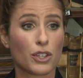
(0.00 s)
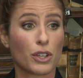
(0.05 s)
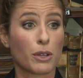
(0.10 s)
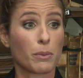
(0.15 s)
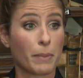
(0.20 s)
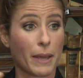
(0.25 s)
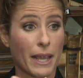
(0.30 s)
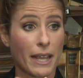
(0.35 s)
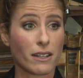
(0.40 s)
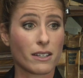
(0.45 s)
to
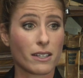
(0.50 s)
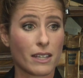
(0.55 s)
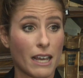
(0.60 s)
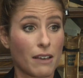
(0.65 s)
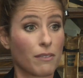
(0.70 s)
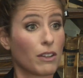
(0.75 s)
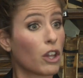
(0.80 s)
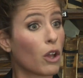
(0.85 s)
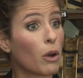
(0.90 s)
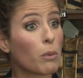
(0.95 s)
compete. They
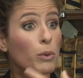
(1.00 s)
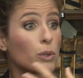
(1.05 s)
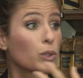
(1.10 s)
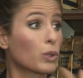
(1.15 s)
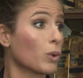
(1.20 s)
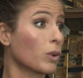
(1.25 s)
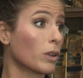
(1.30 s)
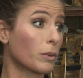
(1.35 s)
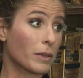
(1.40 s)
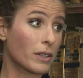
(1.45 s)
have a lot more
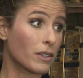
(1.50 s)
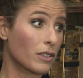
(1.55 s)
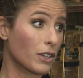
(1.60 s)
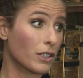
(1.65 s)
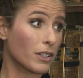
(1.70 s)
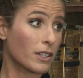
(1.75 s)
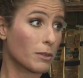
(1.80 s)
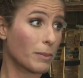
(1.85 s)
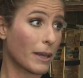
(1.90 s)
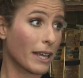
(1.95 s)
tournaments, so
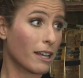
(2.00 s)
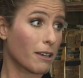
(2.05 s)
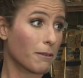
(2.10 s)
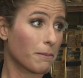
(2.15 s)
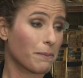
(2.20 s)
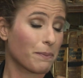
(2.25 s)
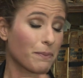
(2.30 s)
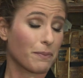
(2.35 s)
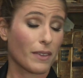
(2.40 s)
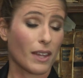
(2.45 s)
to speak
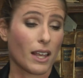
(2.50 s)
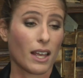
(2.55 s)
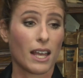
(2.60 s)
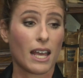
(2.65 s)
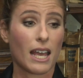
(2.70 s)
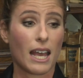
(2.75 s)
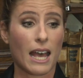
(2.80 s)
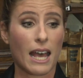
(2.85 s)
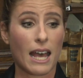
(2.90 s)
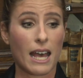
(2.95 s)

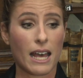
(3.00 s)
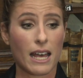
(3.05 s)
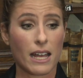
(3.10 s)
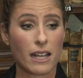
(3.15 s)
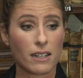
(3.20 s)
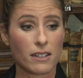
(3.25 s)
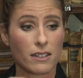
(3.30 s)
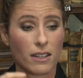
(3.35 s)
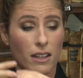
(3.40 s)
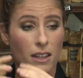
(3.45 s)

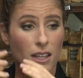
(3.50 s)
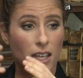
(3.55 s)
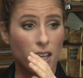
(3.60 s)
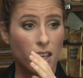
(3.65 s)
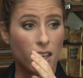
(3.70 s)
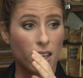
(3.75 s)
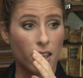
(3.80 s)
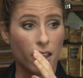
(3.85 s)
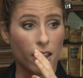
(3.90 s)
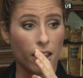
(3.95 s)
and
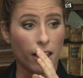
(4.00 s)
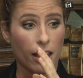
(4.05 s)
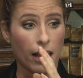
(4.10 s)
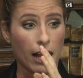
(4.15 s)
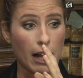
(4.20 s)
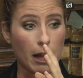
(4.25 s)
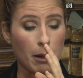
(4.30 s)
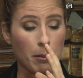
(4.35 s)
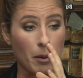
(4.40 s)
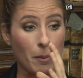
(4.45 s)
the
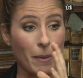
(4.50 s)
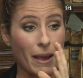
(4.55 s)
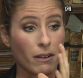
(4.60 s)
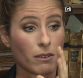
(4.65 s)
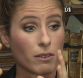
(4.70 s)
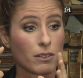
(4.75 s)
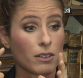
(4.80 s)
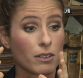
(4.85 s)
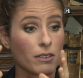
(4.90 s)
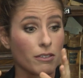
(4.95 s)
um,
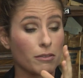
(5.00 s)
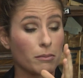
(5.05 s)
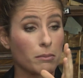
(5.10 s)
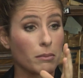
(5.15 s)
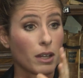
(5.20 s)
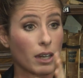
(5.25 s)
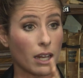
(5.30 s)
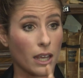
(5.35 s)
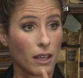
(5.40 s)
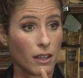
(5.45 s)
amount of
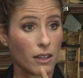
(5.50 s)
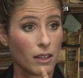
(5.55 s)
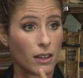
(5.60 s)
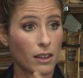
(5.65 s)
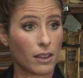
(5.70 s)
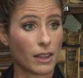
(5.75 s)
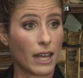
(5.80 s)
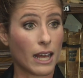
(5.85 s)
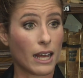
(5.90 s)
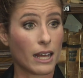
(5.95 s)
money
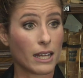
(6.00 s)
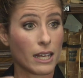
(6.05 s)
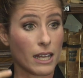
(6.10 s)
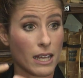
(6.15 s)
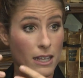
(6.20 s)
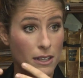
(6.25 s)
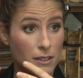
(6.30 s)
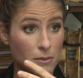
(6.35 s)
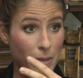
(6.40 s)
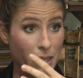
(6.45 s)
that
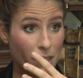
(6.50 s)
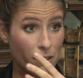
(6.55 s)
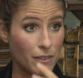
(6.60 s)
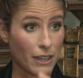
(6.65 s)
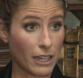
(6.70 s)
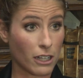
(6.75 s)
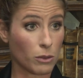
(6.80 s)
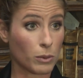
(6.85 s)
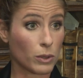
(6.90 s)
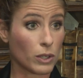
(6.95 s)
is made
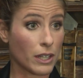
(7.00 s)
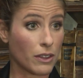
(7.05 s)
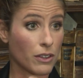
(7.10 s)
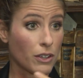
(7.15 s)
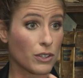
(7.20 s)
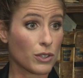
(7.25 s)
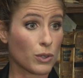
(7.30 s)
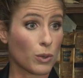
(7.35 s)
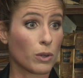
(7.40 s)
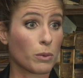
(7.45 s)
available in
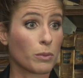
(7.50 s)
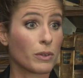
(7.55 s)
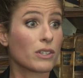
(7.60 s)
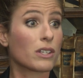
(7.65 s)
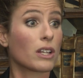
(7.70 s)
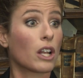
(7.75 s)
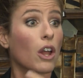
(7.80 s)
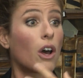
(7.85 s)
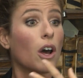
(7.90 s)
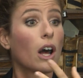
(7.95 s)
those
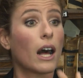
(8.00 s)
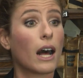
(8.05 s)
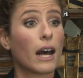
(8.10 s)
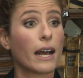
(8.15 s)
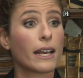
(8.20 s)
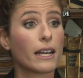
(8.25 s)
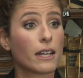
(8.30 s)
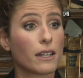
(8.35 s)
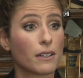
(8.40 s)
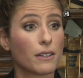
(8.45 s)
tournaments a lot
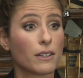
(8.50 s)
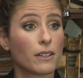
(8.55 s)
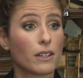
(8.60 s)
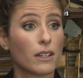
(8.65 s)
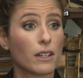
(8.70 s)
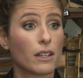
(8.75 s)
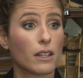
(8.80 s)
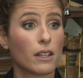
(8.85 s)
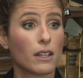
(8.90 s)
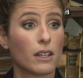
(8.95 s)
higher.
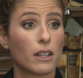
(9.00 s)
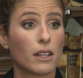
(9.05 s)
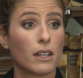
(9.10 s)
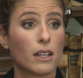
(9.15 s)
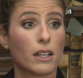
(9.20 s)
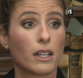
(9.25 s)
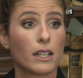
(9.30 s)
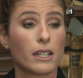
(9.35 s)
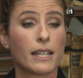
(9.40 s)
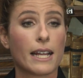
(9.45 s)

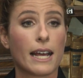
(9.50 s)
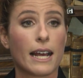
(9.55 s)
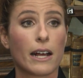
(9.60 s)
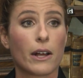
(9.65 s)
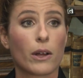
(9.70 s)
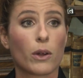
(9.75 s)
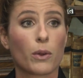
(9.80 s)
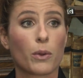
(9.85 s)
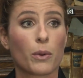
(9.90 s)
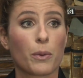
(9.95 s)

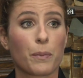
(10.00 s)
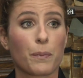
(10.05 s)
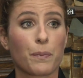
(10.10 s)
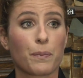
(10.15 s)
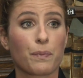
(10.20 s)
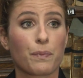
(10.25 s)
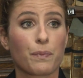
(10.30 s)
Now,